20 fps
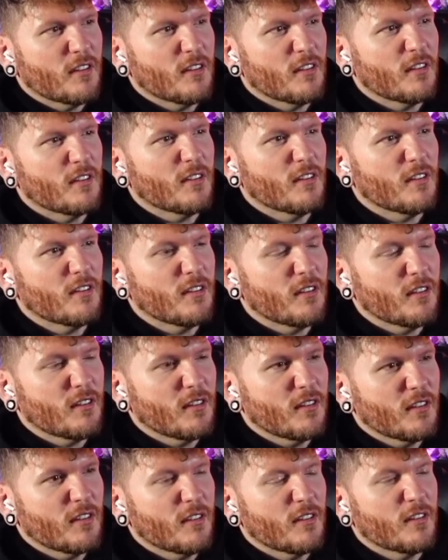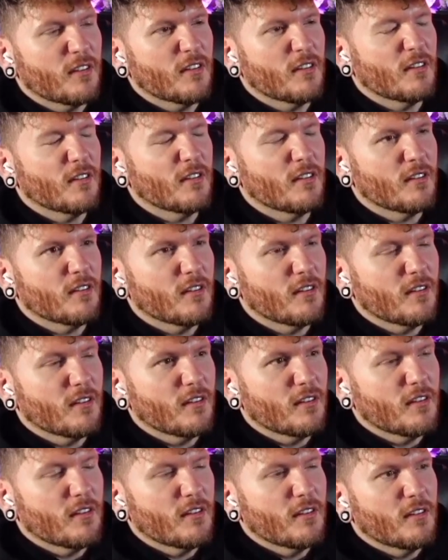invention,
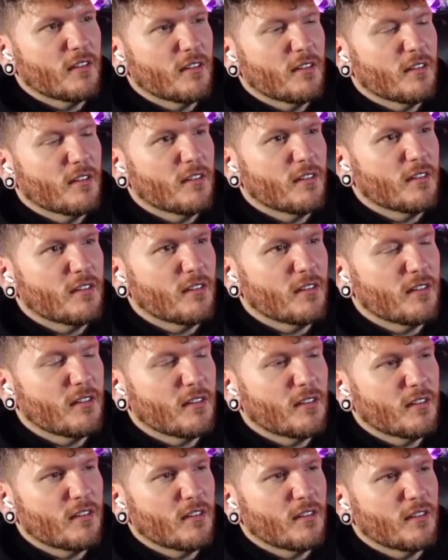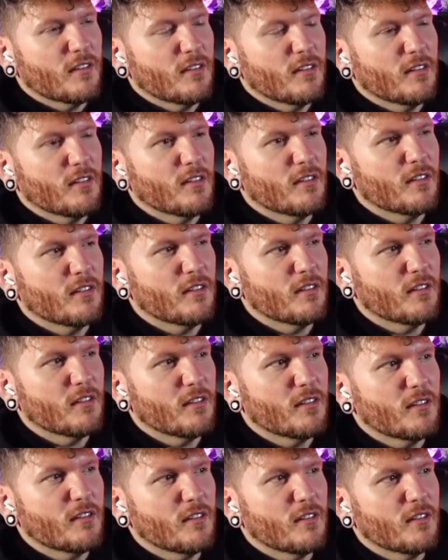which is why they're hollow,
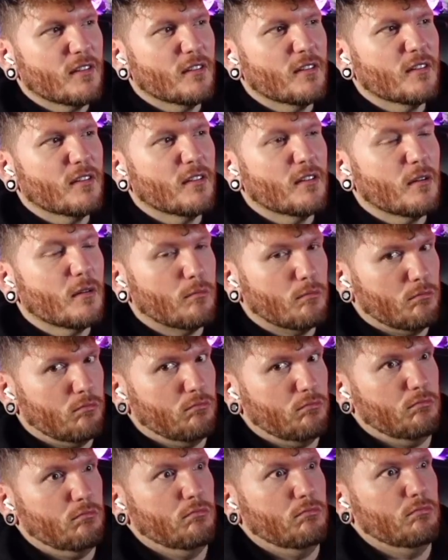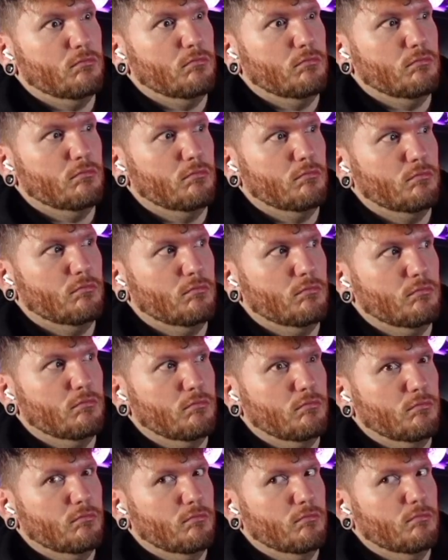full of
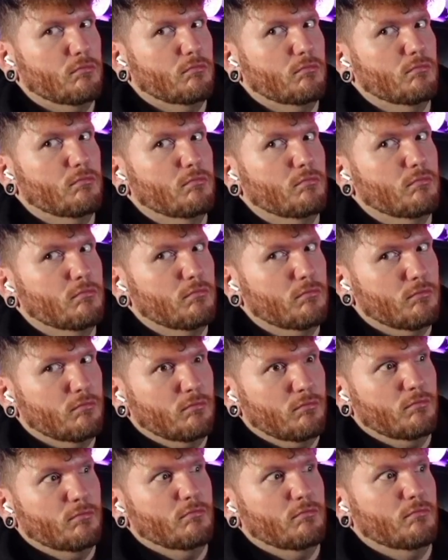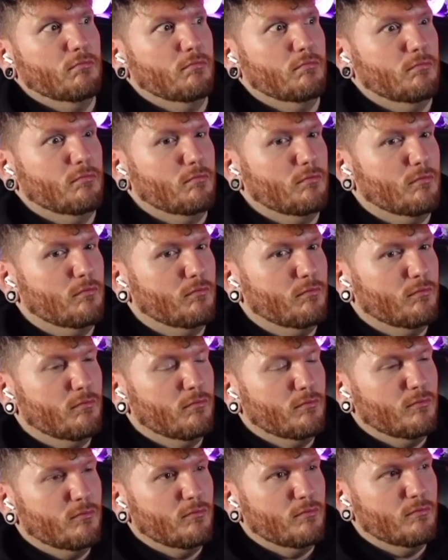lies, and leave a bad
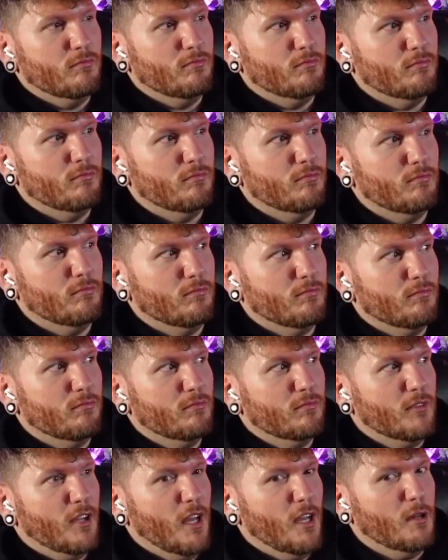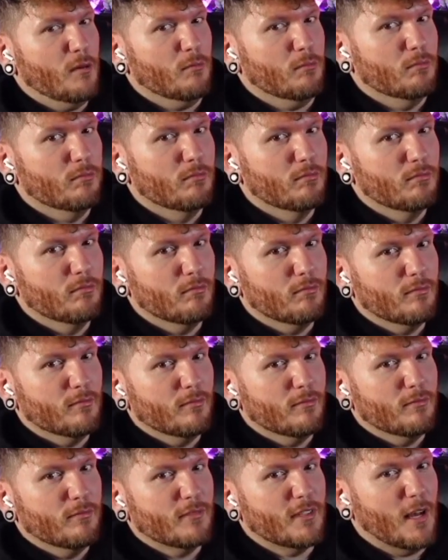taste in the mouth. Damn.
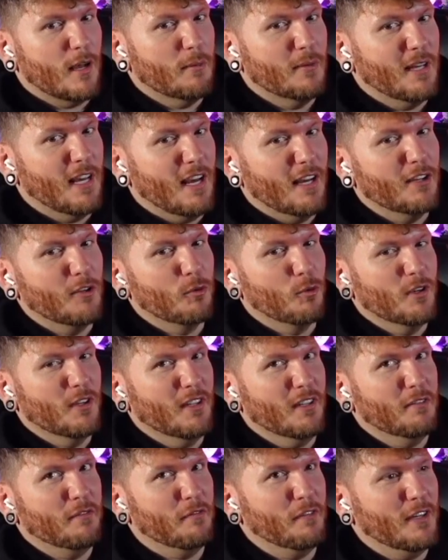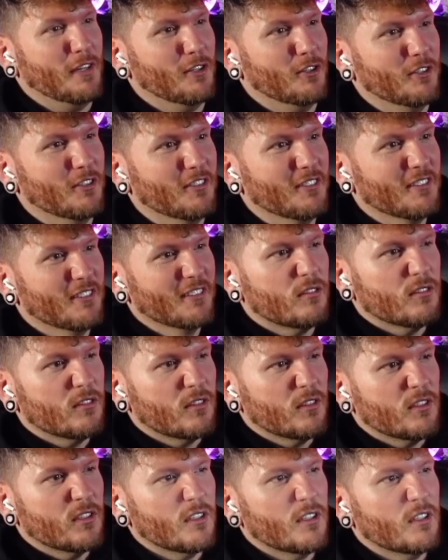Tell me how you really feel. The
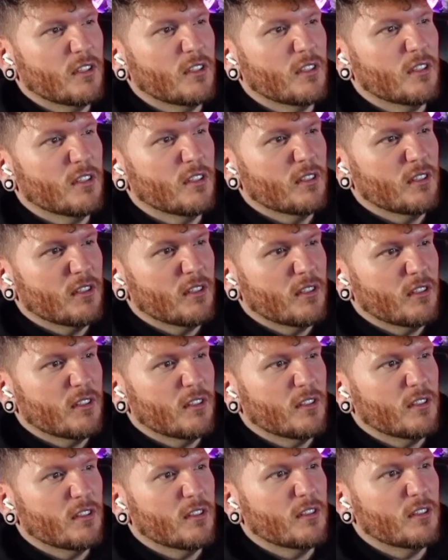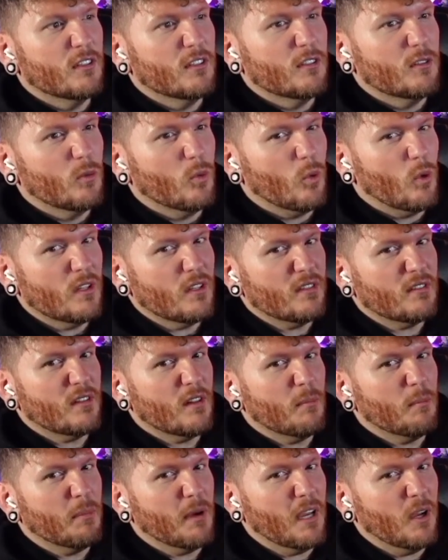big one is coming. What's
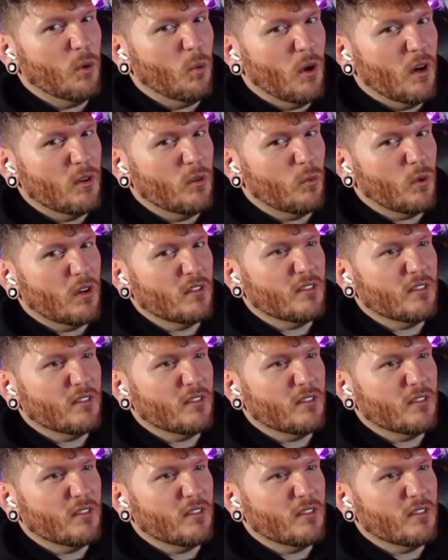the big one?